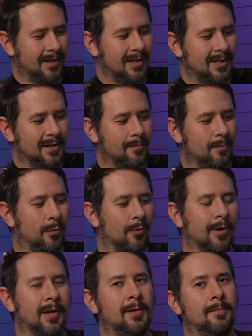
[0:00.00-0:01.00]
Is it
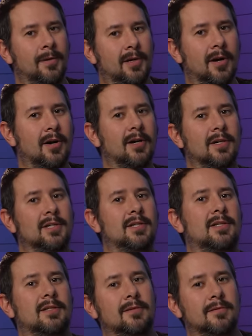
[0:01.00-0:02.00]
boring
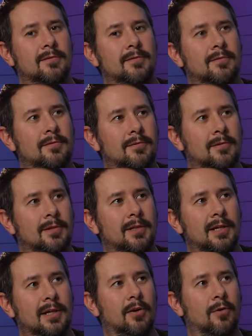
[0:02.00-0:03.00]
because
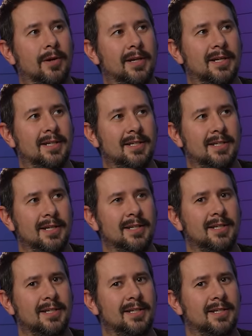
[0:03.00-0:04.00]
it already
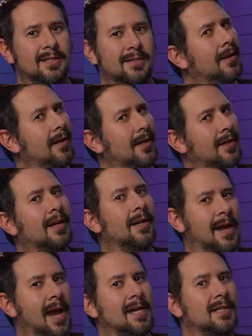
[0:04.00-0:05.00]
exists? Like,
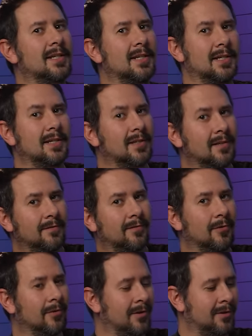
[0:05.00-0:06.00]
and has existed
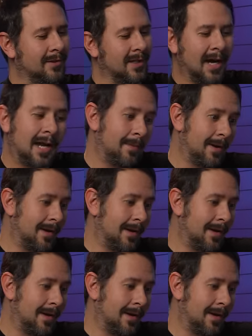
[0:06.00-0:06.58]
for a long time?